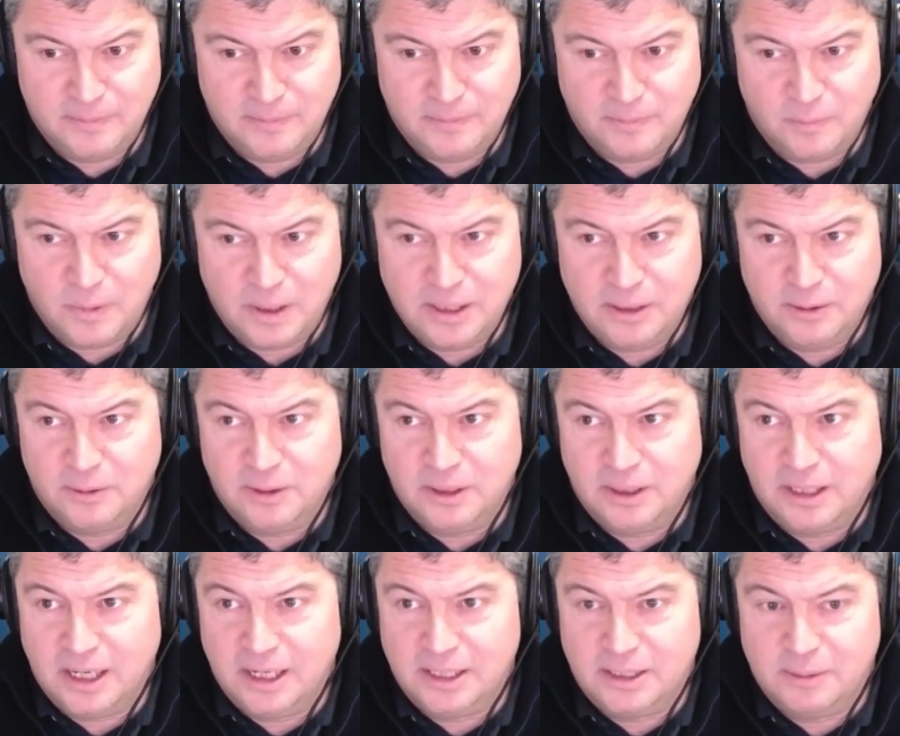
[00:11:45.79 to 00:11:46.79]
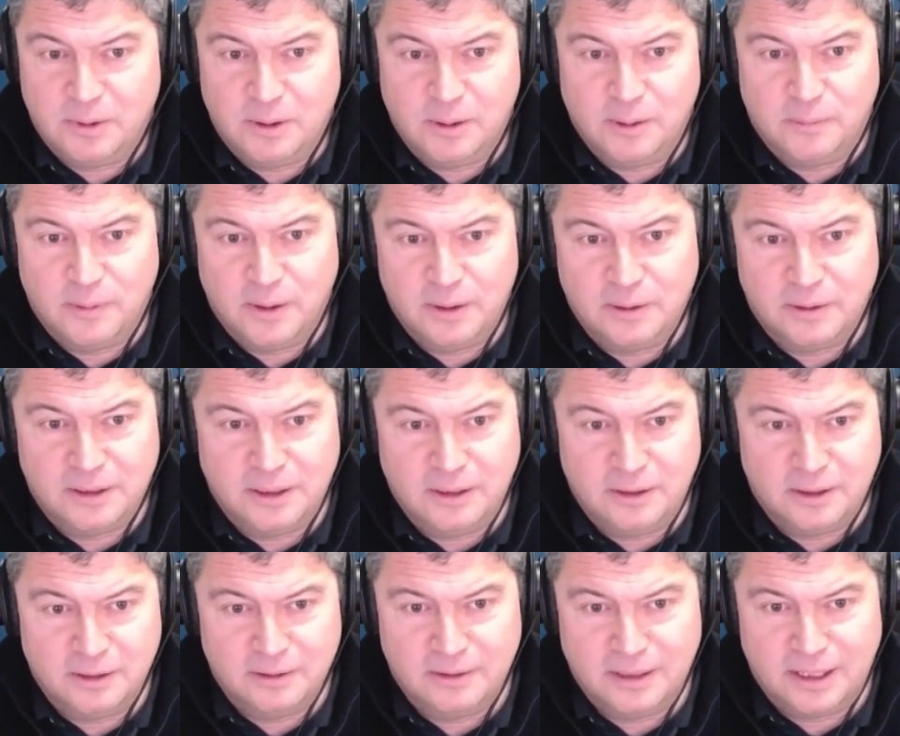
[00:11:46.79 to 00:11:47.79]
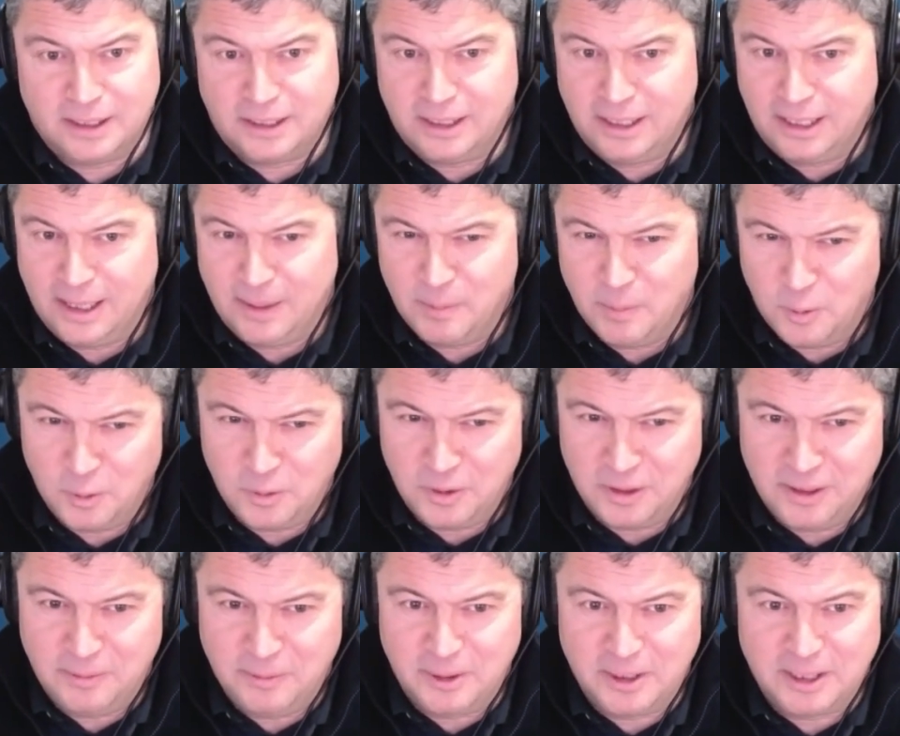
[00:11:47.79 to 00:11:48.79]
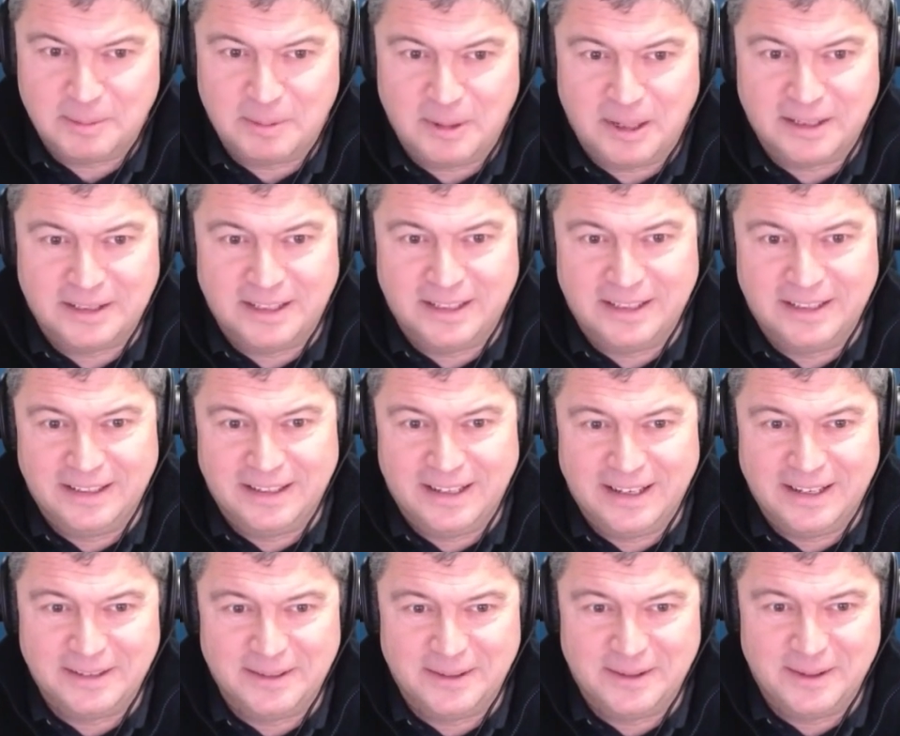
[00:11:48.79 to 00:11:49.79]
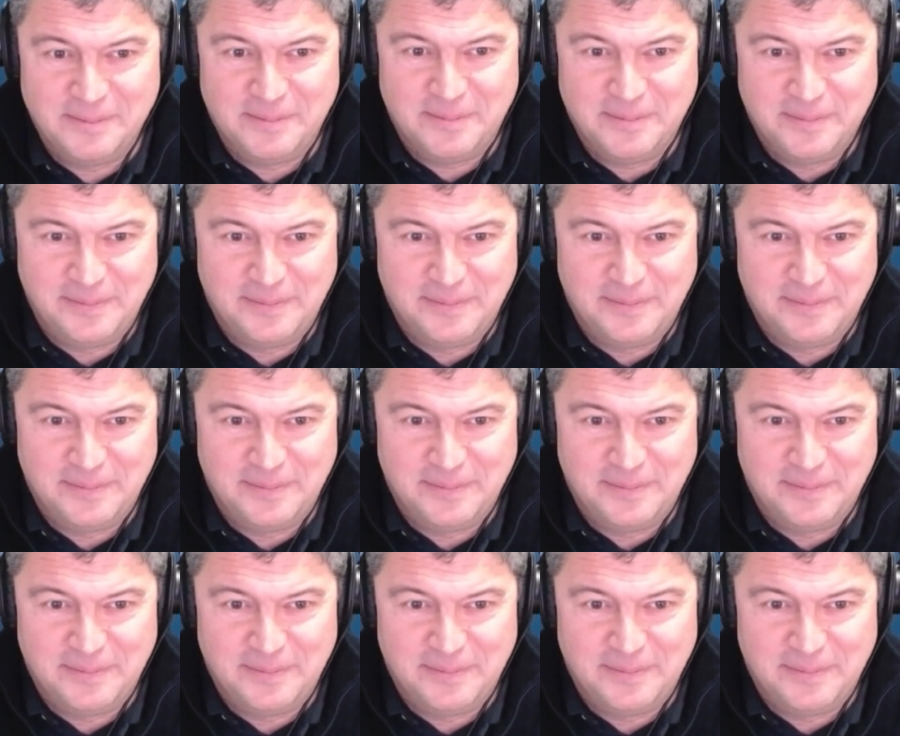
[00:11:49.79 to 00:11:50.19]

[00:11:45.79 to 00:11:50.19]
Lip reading: when you're engaging with your folks, you can actually get more than you were expecting out of them?